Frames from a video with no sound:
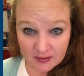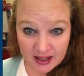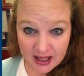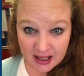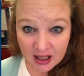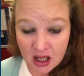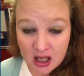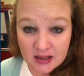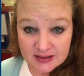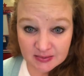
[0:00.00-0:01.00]
Okay.
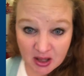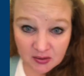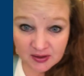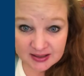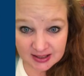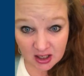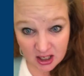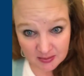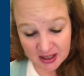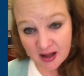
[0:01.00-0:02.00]
Some other things that are going
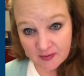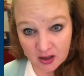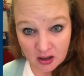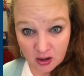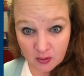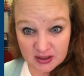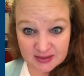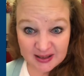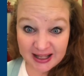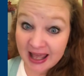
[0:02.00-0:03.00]
to be covered are going to
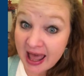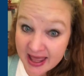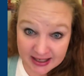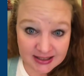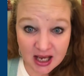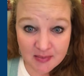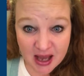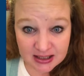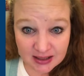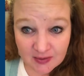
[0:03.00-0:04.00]
be like anytime
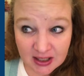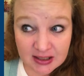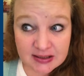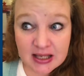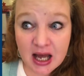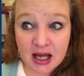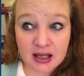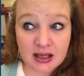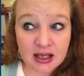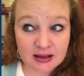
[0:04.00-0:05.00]
activities that
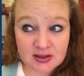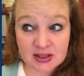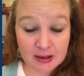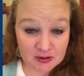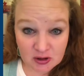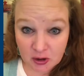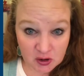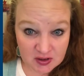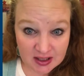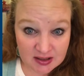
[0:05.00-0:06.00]
English language
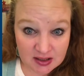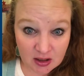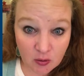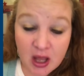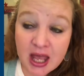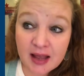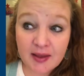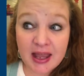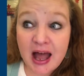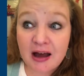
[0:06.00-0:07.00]
learners can do, and
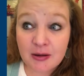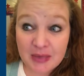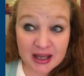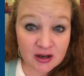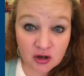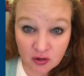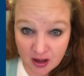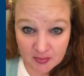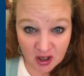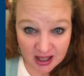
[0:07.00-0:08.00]
like how to make a
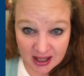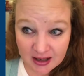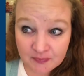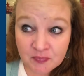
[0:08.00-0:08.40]
newcomer kit.